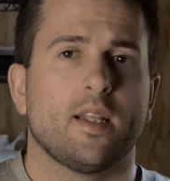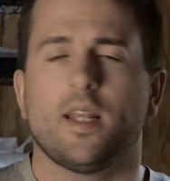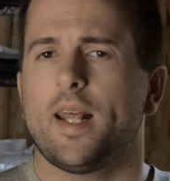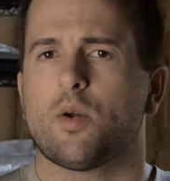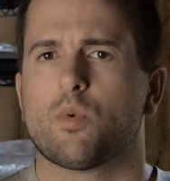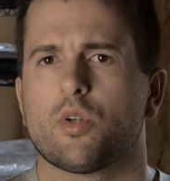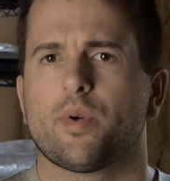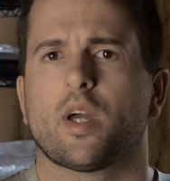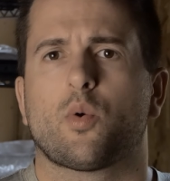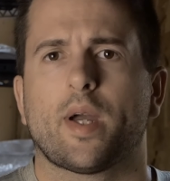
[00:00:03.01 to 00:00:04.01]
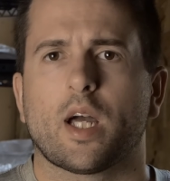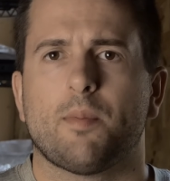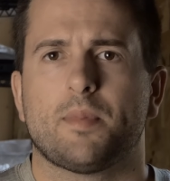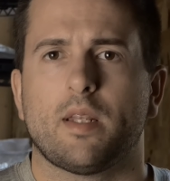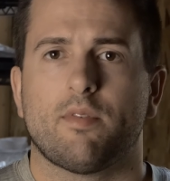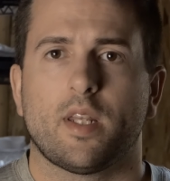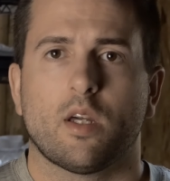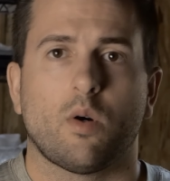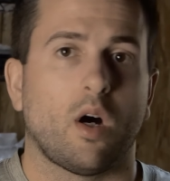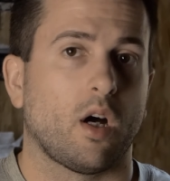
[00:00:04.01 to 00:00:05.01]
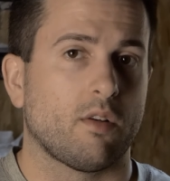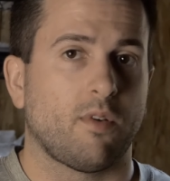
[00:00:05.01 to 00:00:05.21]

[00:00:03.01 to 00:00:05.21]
Today, we're doing a quick update video on